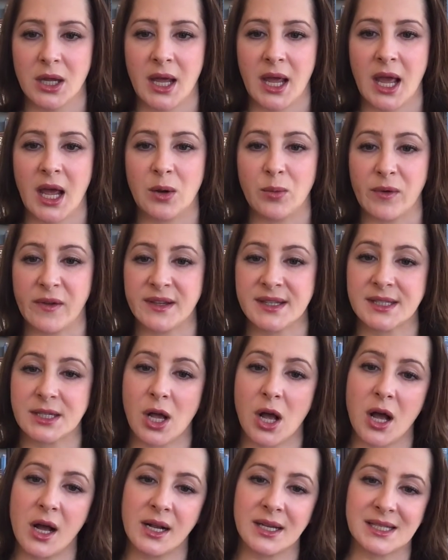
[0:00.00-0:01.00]
and with
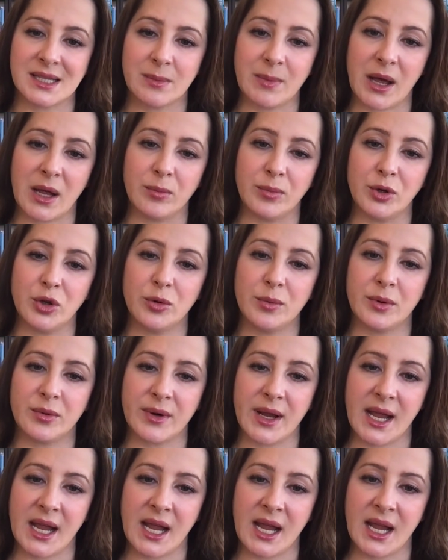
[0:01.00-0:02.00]
songs about blue
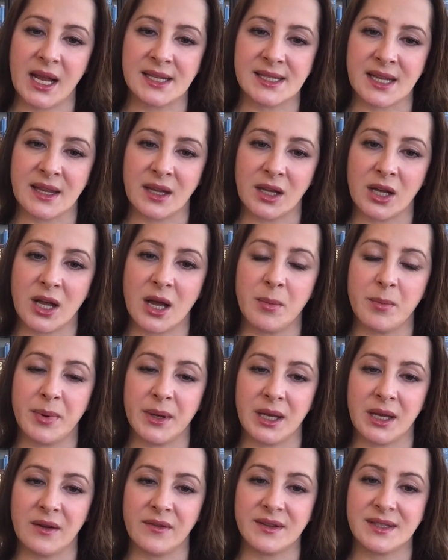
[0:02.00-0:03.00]
berets and the
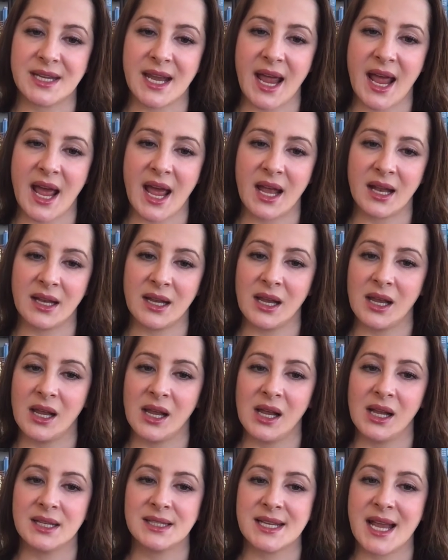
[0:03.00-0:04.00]
company of tan,
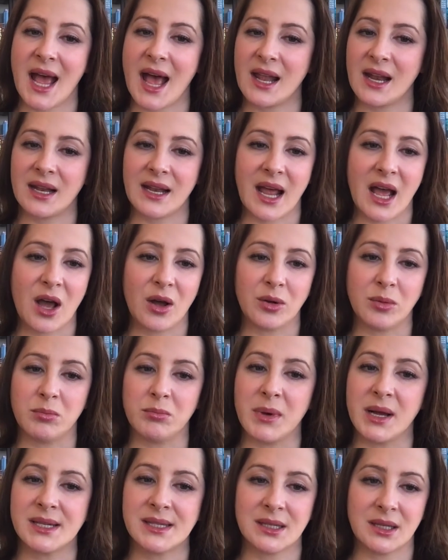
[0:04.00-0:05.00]
tatted out,
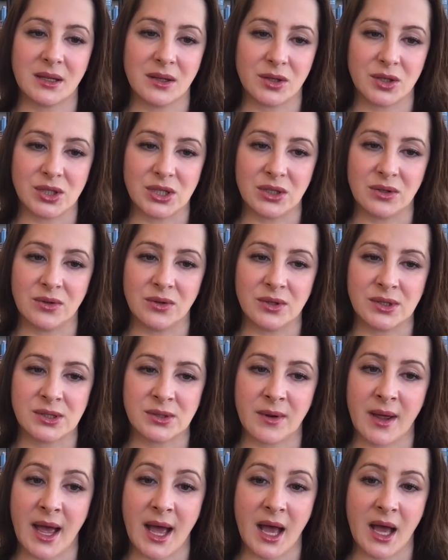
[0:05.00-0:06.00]
muscular dudes
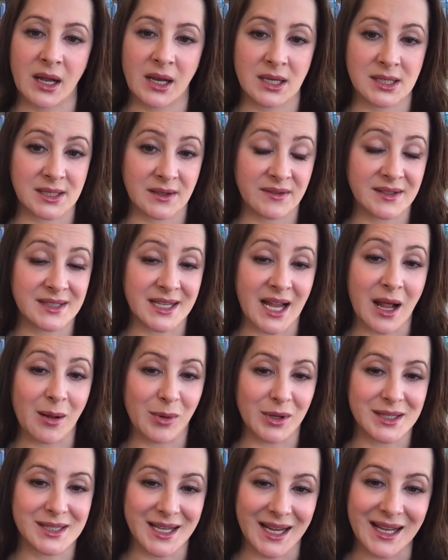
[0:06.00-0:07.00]
who had, as if
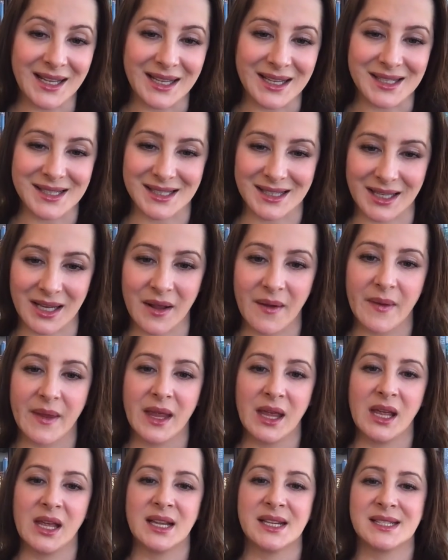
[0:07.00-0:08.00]
simultaneously,
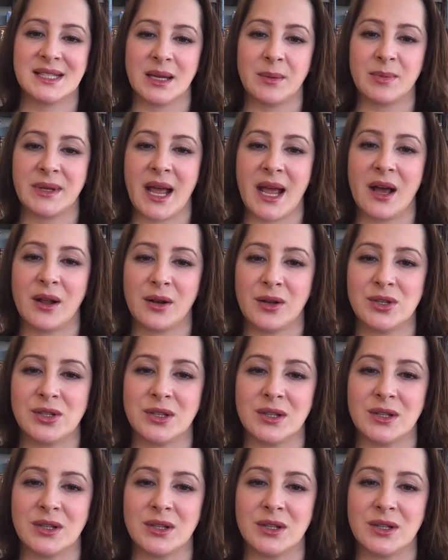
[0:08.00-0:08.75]
stepped out into